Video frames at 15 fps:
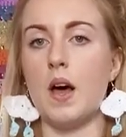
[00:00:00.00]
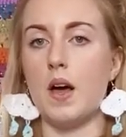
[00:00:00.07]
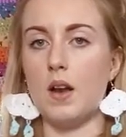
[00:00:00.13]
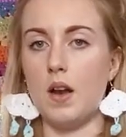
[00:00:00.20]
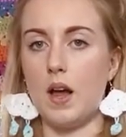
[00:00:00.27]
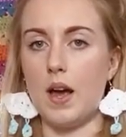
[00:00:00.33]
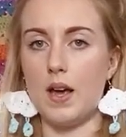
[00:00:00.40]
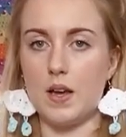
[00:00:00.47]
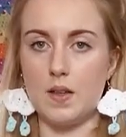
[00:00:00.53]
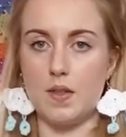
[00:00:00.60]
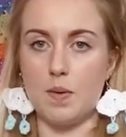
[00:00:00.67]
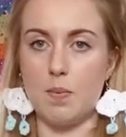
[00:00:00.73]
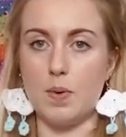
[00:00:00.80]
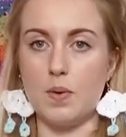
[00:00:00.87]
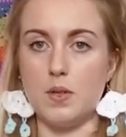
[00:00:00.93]
unlike
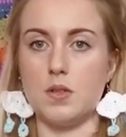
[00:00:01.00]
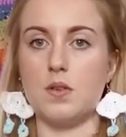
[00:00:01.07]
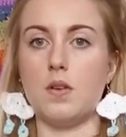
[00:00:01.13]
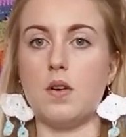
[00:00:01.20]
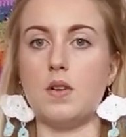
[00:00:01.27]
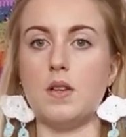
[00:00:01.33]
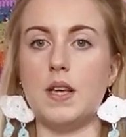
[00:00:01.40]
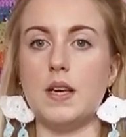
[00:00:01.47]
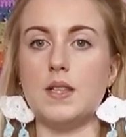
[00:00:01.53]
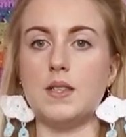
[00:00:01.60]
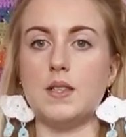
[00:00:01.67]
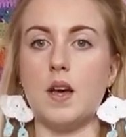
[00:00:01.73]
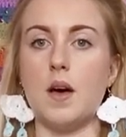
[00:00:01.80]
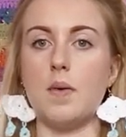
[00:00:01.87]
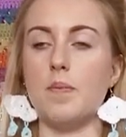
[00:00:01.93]
the border on
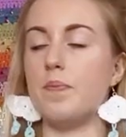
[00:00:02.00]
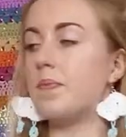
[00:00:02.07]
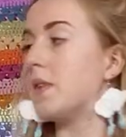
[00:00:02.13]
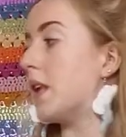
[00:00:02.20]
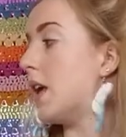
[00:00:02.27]
this um,